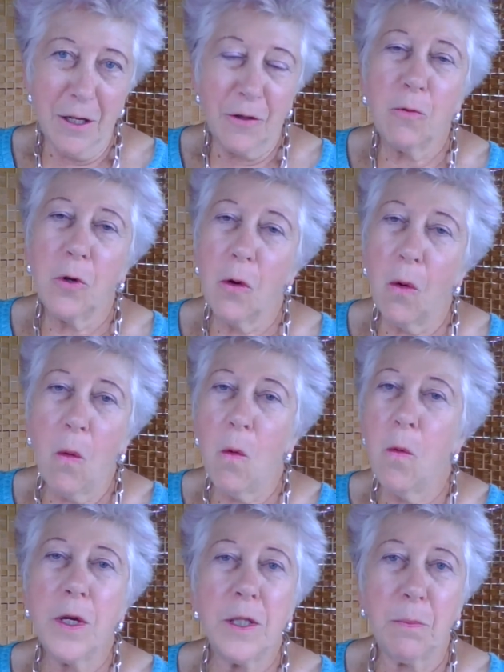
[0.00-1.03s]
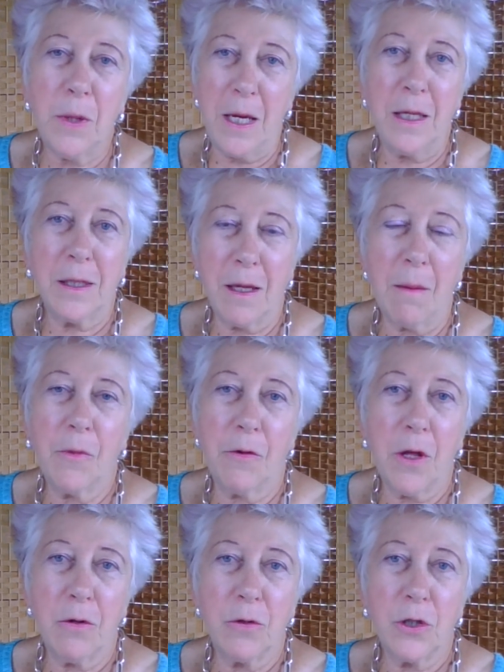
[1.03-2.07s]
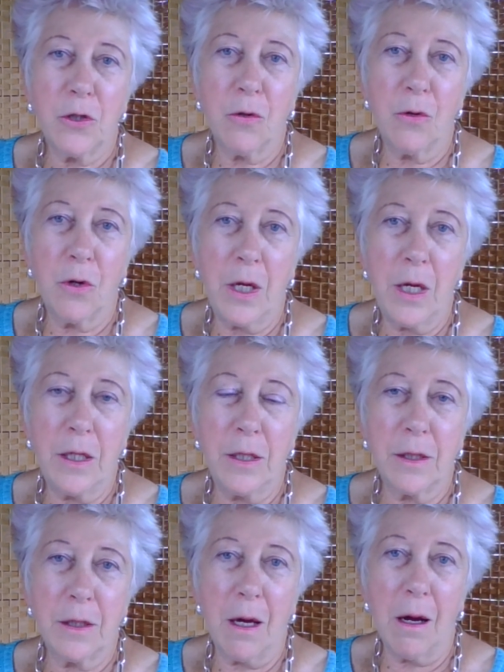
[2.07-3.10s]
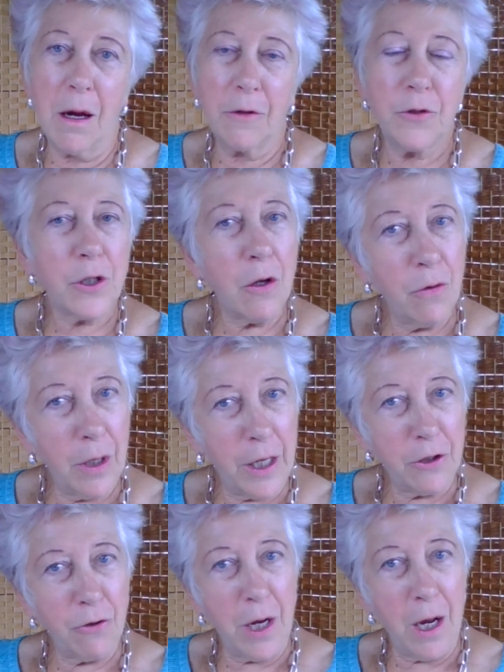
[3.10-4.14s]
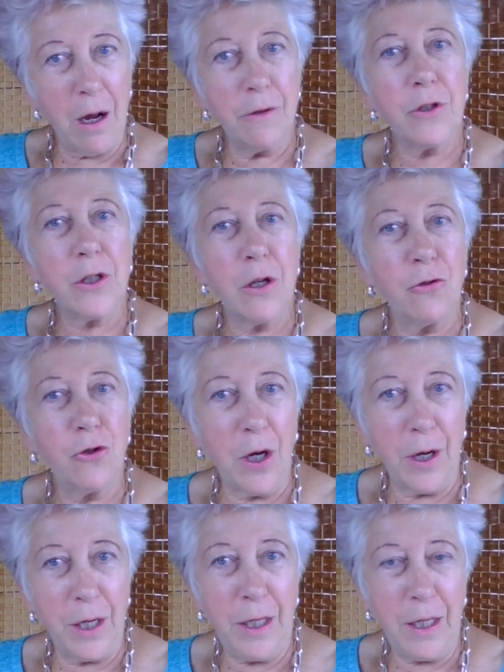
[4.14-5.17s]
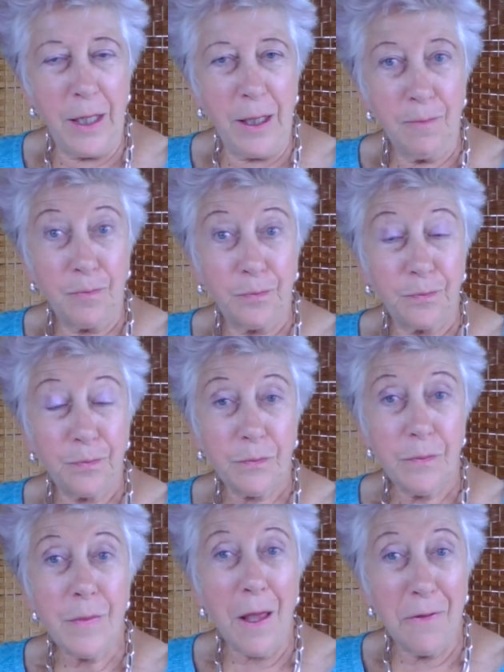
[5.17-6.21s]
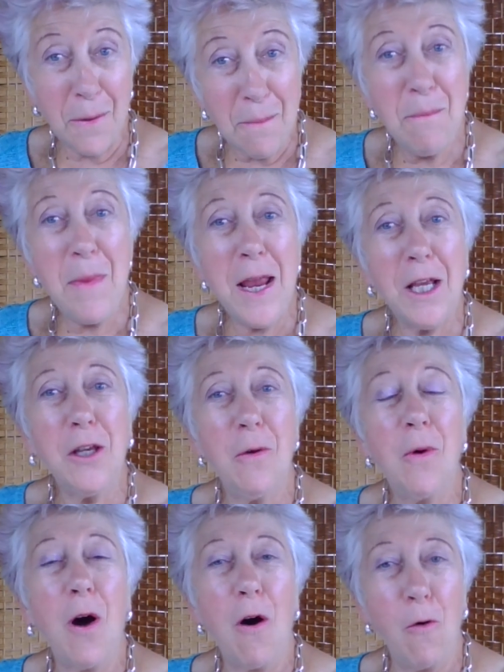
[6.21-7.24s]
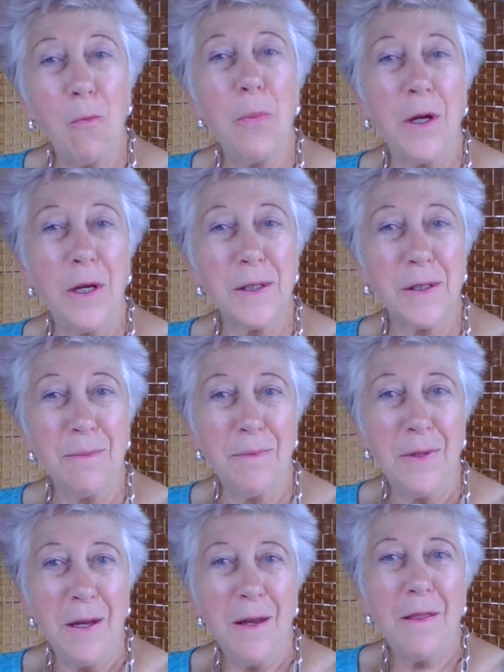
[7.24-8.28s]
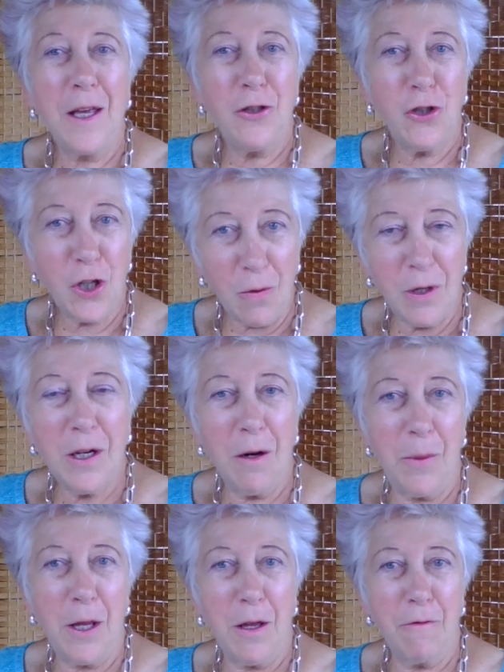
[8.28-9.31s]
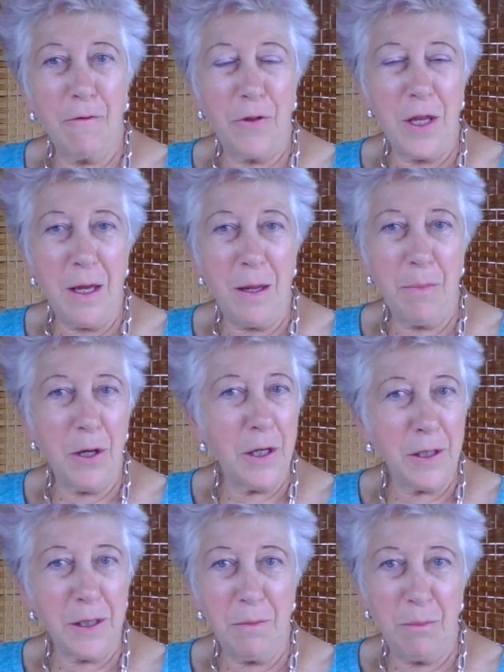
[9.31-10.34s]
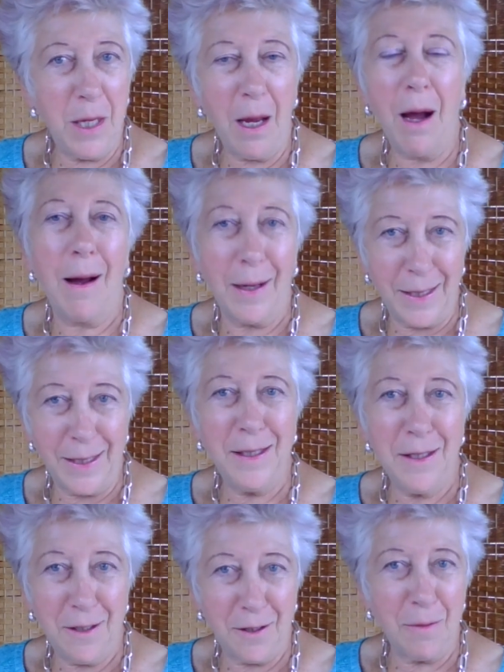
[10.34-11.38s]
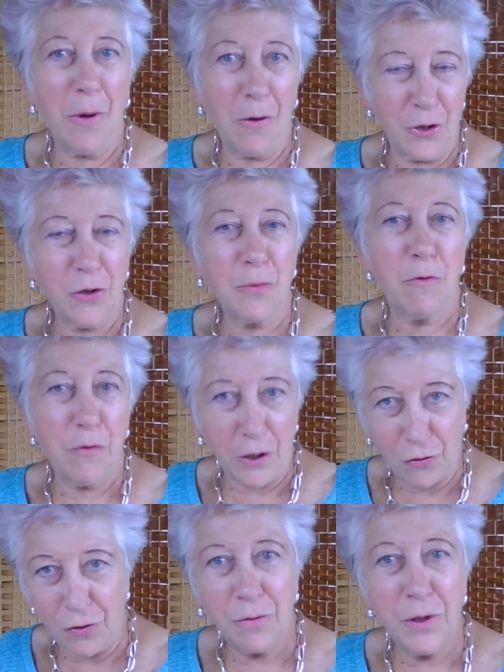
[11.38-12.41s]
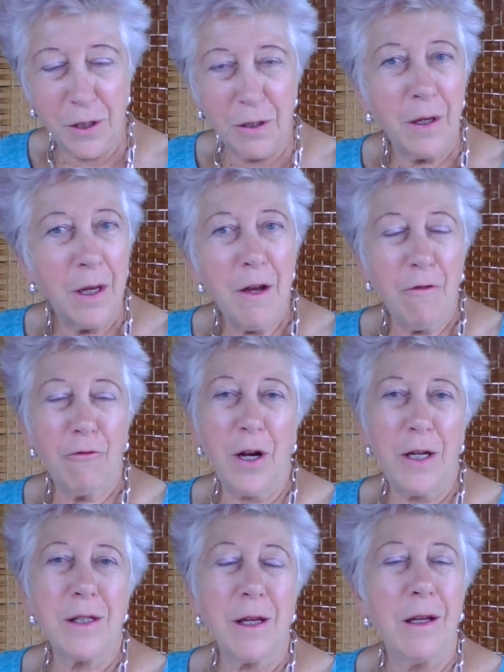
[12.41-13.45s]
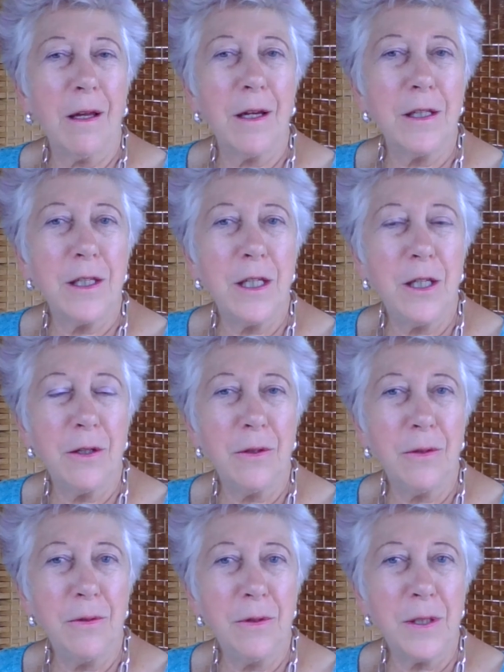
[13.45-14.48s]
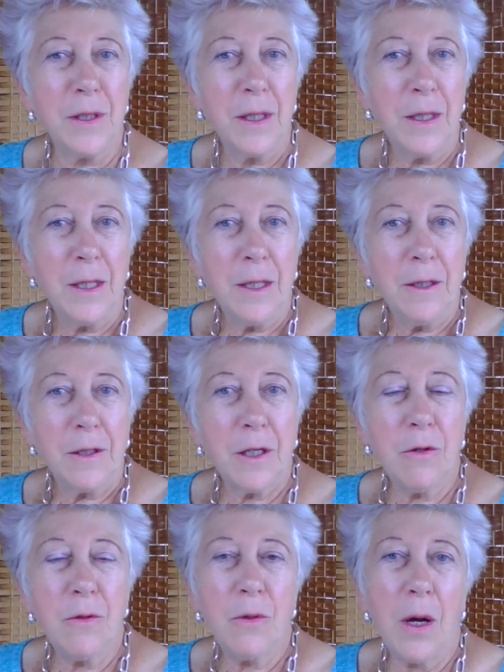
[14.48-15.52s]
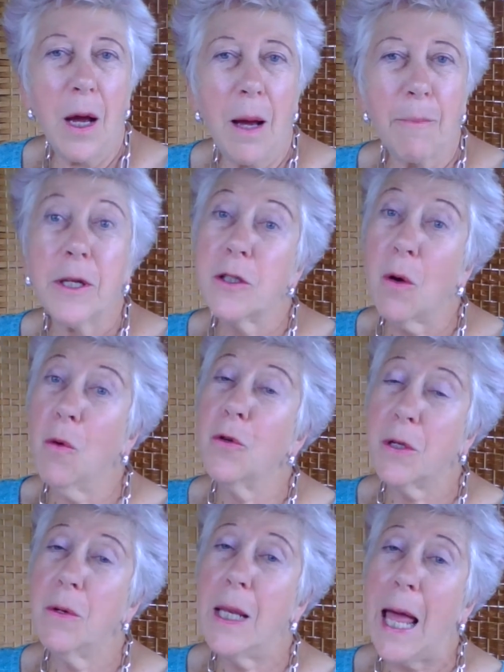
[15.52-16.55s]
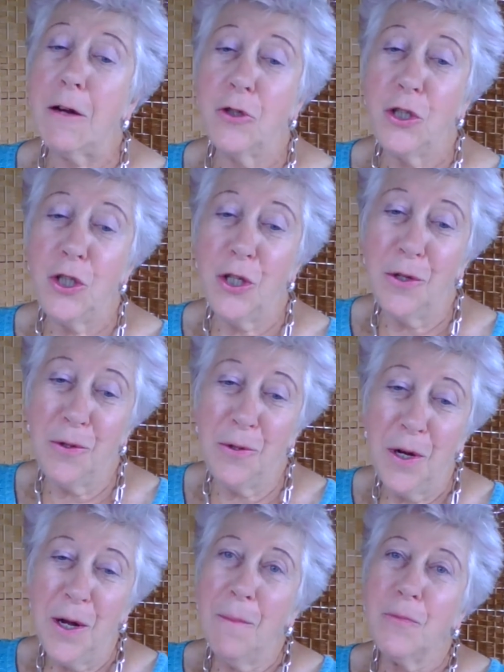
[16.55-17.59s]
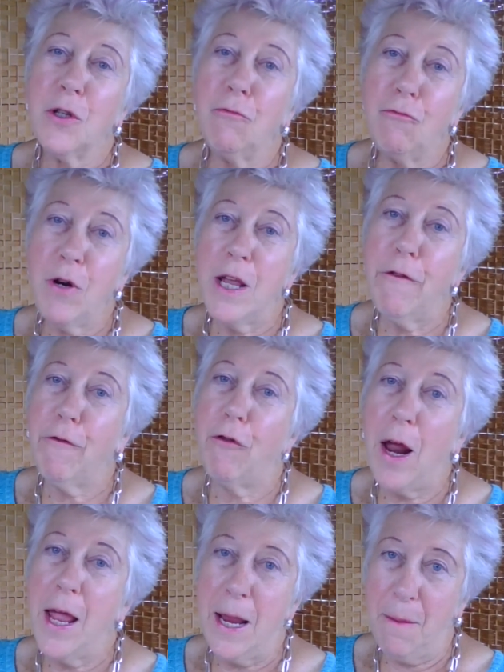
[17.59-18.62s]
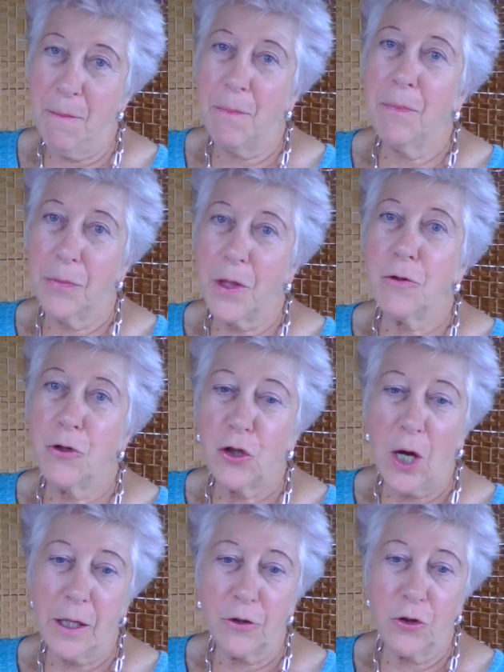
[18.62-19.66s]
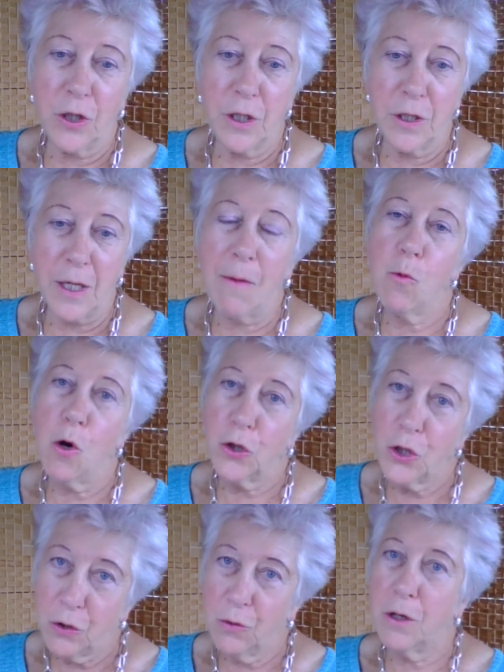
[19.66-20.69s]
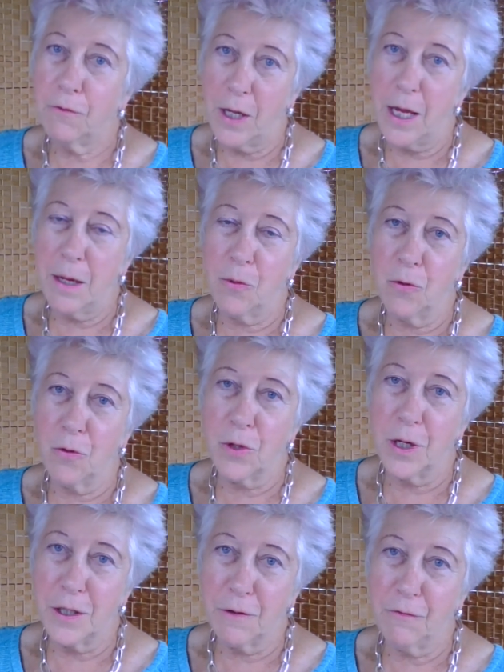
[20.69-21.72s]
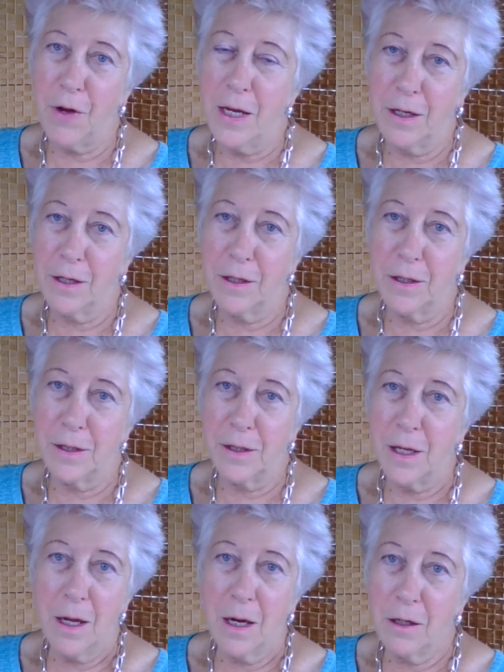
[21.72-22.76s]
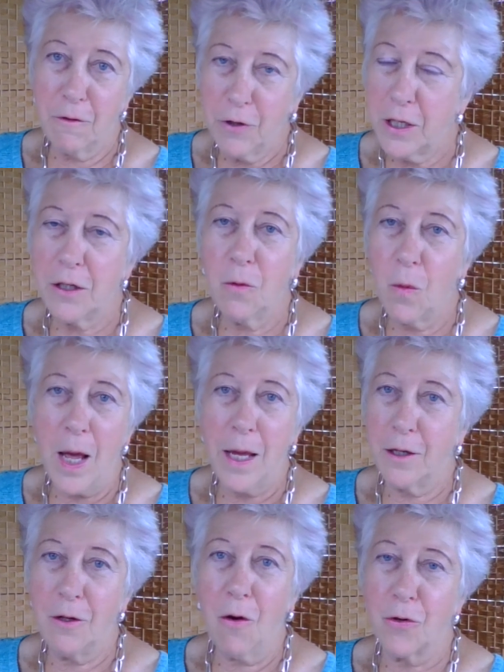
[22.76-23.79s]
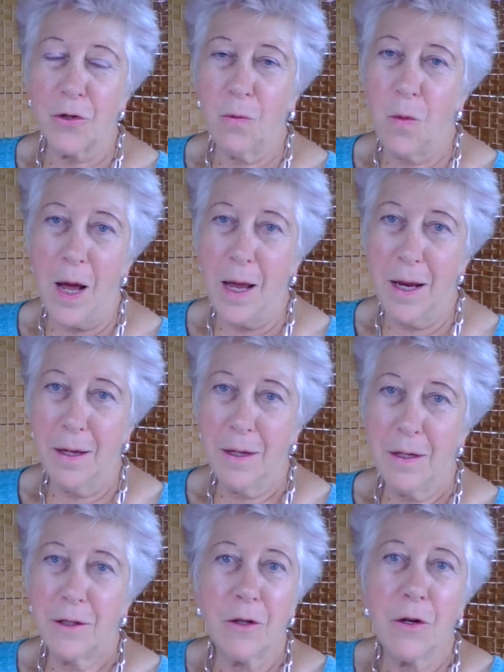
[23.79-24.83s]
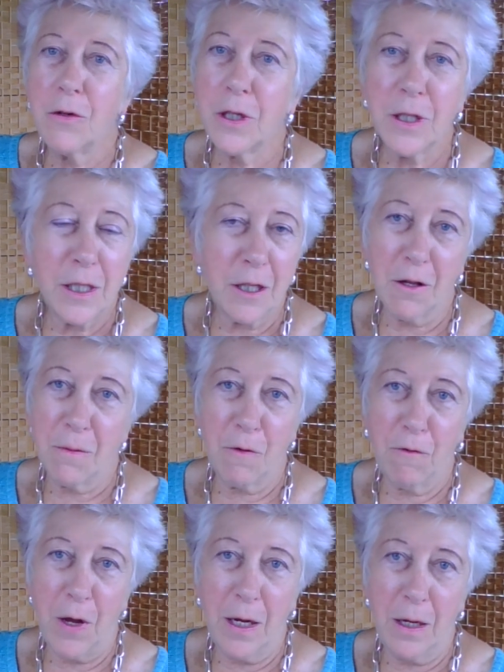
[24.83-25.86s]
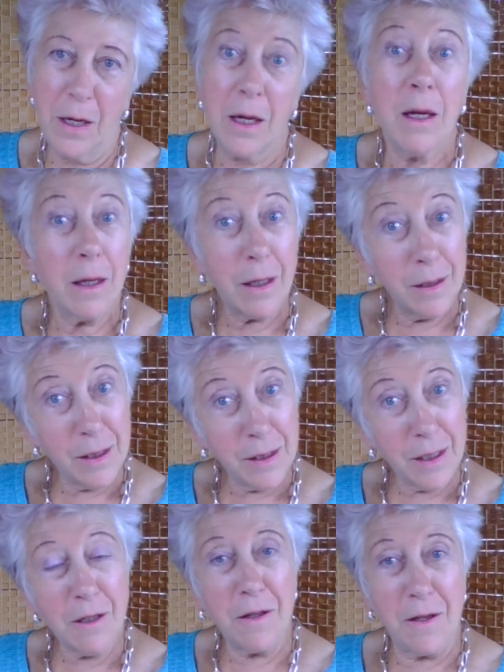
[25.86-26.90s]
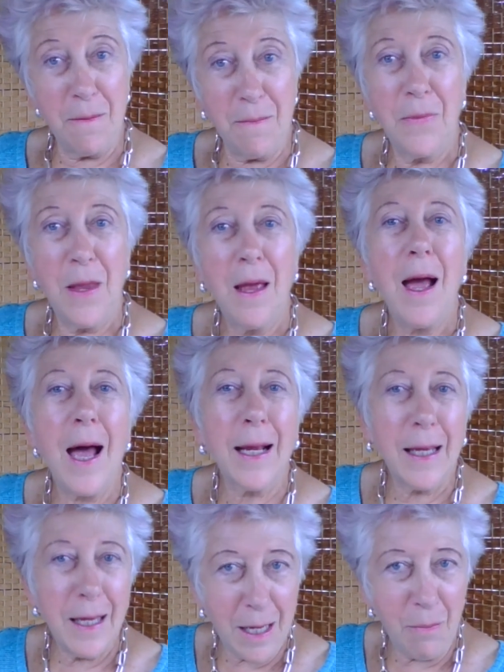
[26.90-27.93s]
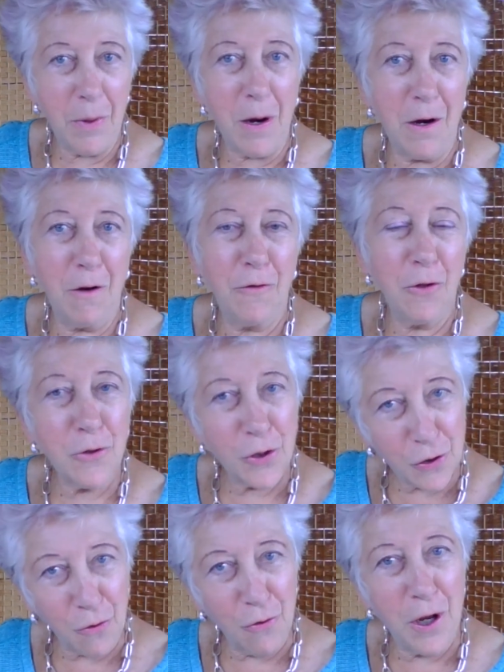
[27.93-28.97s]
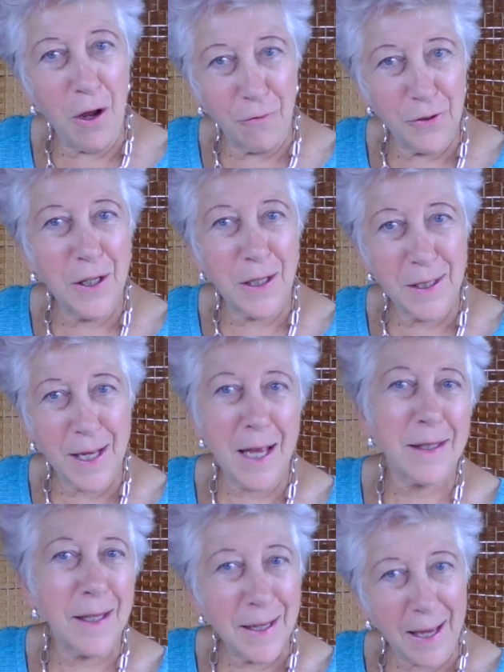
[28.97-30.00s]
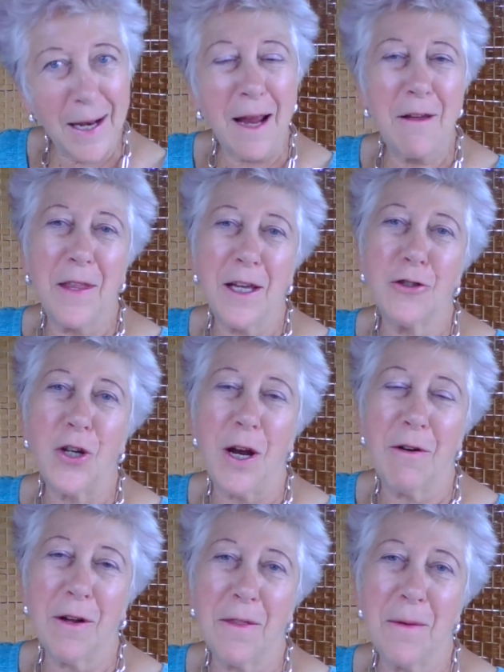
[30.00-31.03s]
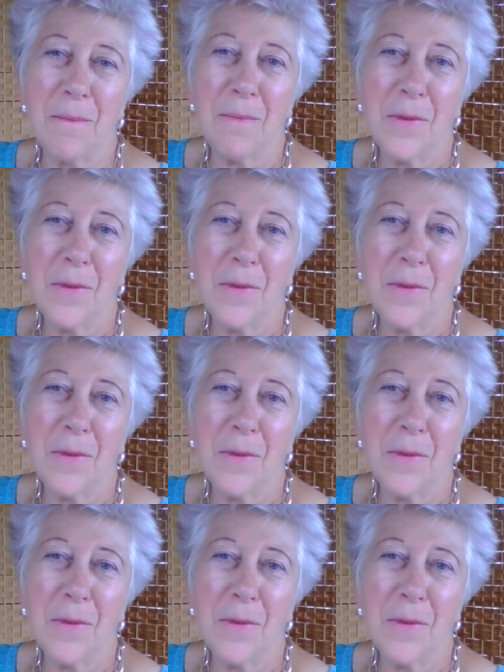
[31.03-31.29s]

There will always be some of those stories that aren't so glittery, aren't so shiny, that make you a whole person. They show a little bit of the person behind the polished professional, is the phrase I like to use. So, but it also allows you to reframe those challenges and what you have labelled as failures and have hidden away and locked away. So don't consider them a failure, consider them a key part of your story of success, and get out there sharing them.